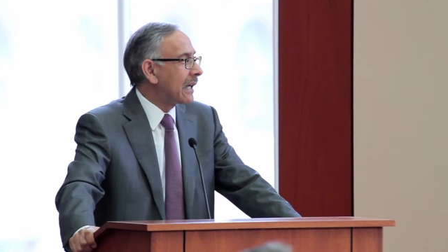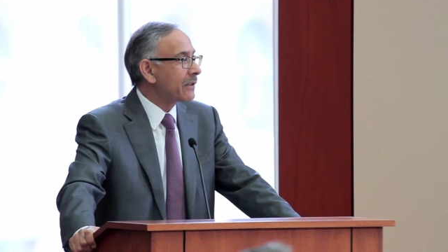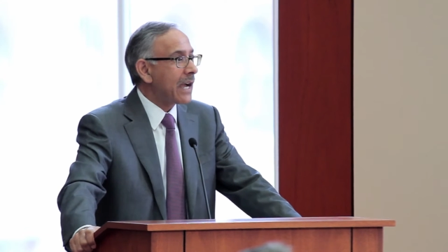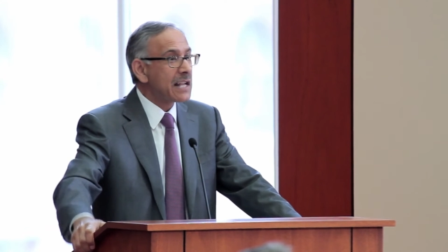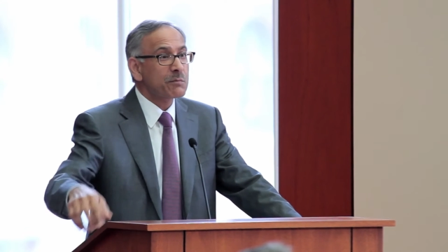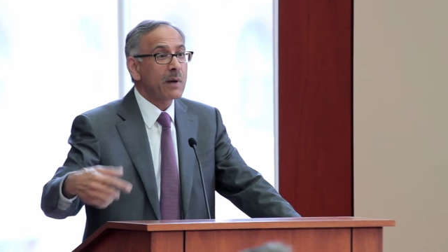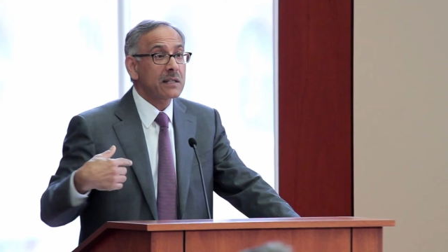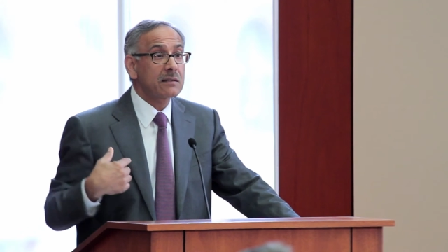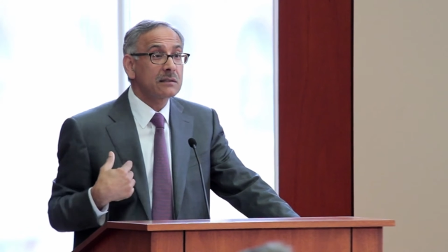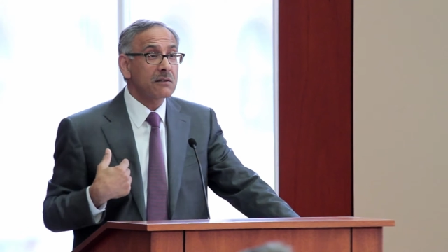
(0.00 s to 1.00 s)
If I ask my
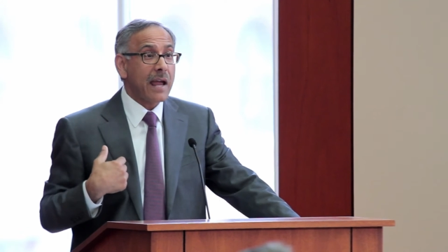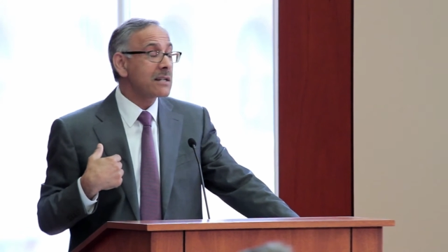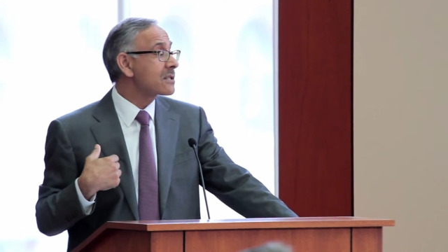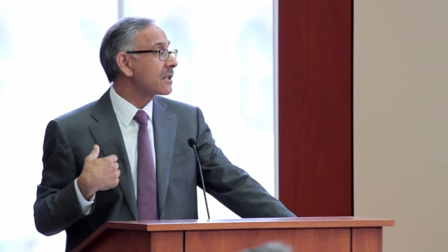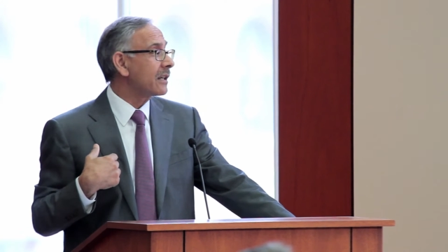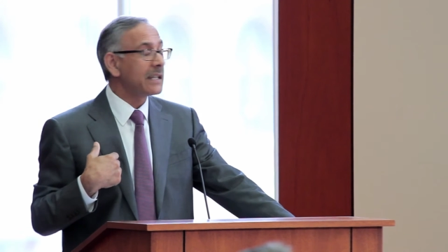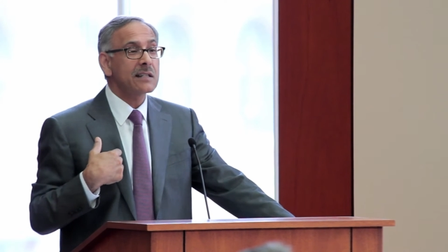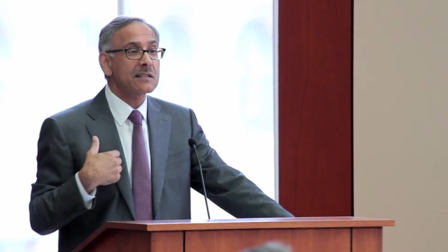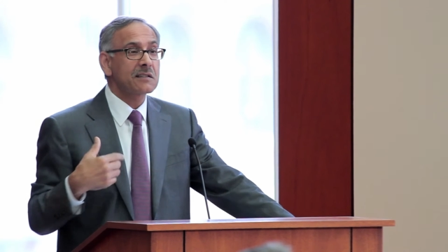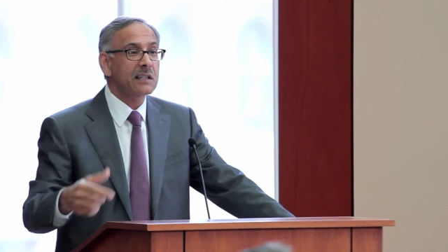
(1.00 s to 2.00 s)
grandson, he
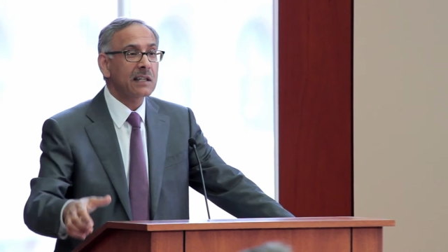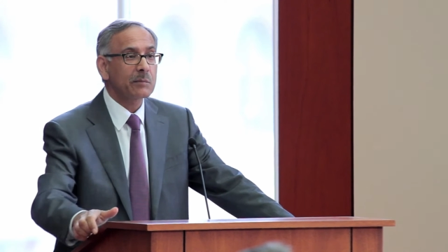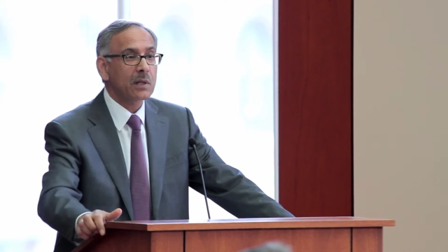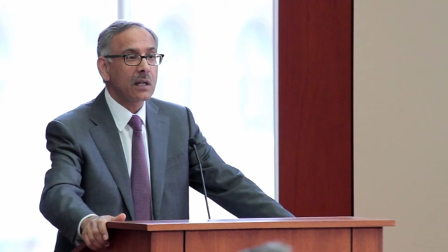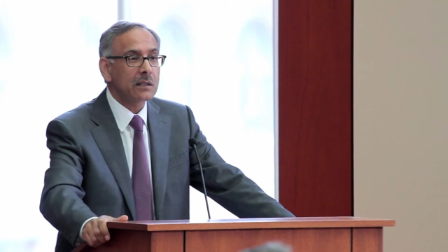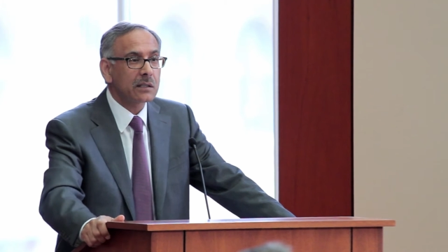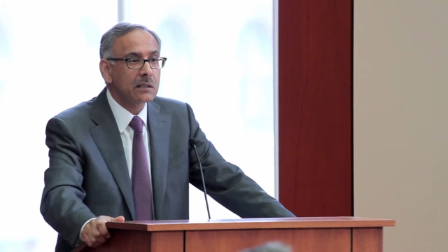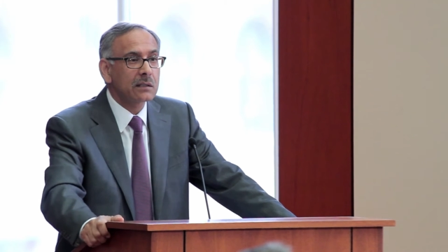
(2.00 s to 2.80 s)
doesn't think I'm colored.